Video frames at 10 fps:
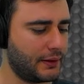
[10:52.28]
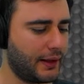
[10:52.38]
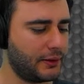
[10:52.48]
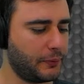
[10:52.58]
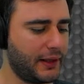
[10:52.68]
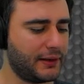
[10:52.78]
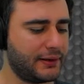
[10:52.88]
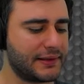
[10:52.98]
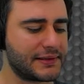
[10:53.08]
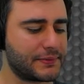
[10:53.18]
and we get
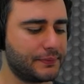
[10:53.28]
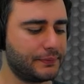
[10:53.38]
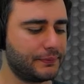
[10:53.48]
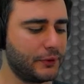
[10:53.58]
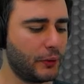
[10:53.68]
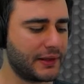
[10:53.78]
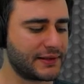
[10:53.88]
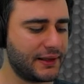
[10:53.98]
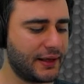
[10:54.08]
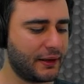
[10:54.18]
this. You can
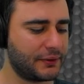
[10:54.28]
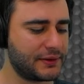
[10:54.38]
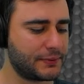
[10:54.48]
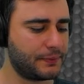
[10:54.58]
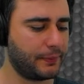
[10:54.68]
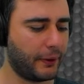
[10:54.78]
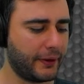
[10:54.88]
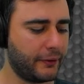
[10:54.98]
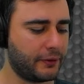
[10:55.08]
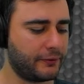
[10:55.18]
see now this
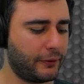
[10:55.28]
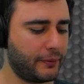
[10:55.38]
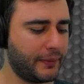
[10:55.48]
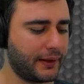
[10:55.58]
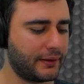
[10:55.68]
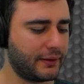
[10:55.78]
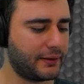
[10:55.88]
polygon forming